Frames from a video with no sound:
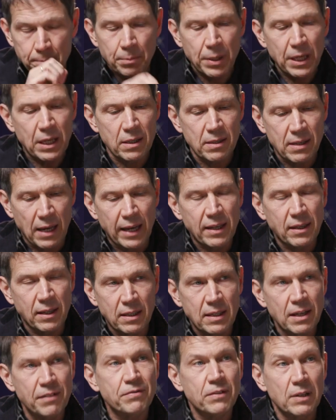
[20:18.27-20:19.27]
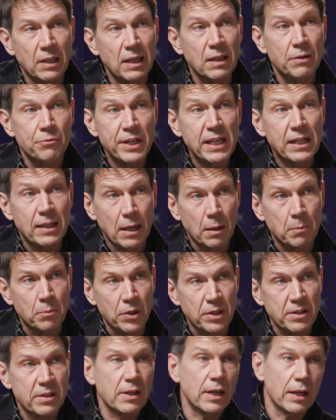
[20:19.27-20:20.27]
because I can definitely read
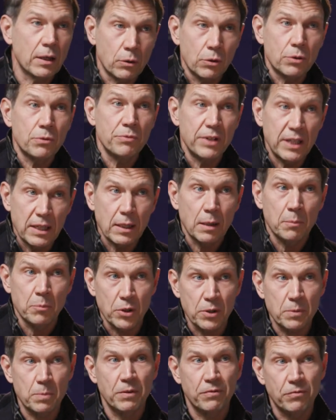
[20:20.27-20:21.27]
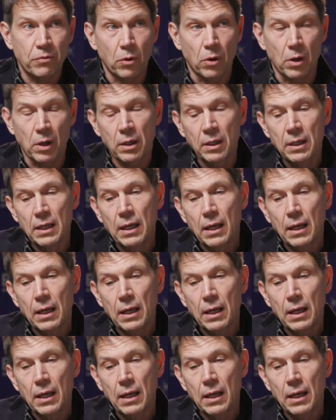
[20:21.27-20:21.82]
numbers and I could read numbers before.